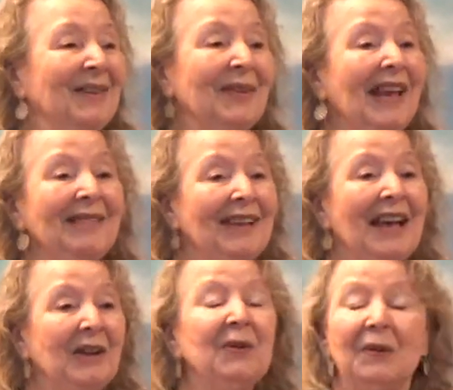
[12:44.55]
So that's
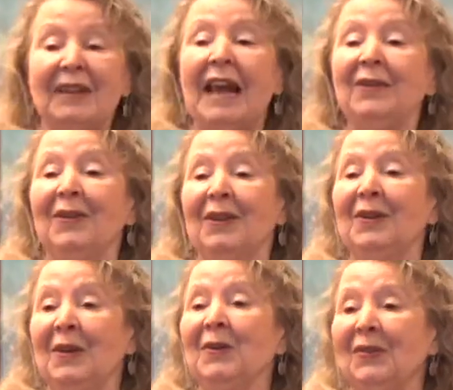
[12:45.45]
kind of cool. That's
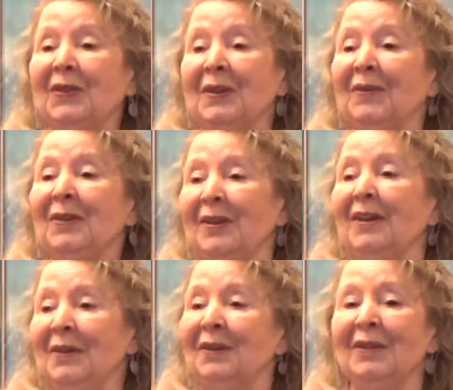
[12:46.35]
their notion of this
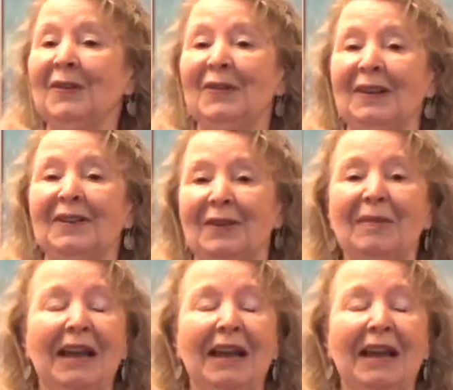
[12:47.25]
universalism.